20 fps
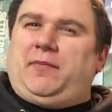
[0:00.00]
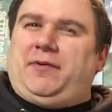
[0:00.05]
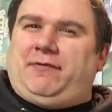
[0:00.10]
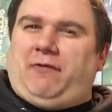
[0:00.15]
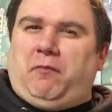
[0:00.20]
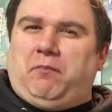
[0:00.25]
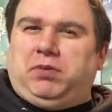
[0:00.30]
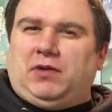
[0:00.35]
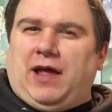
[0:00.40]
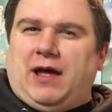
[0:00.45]
bit
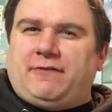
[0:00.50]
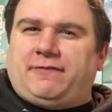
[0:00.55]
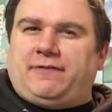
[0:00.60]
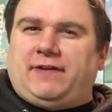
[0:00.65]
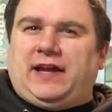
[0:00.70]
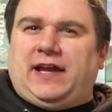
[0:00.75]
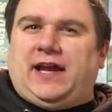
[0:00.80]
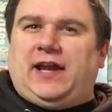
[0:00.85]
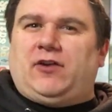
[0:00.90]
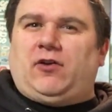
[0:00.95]
of a
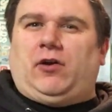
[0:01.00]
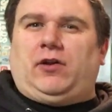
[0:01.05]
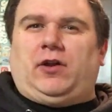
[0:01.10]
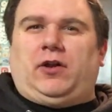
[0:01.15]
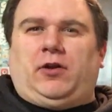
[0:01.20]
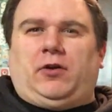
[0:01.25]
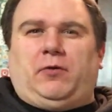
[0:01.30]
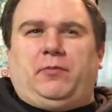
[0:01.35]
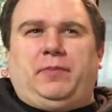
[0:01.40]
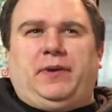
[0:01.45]
bluffing or a
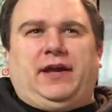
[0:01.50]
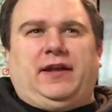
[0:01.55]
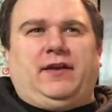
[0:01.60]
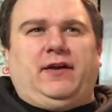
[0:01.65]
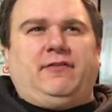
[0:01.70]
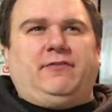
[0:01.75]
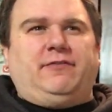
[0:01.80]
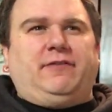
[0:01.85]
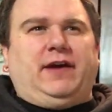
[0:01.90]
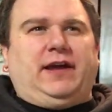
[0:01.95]
little bit
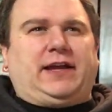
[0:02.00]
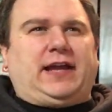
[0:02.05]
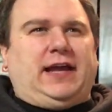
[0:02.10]
of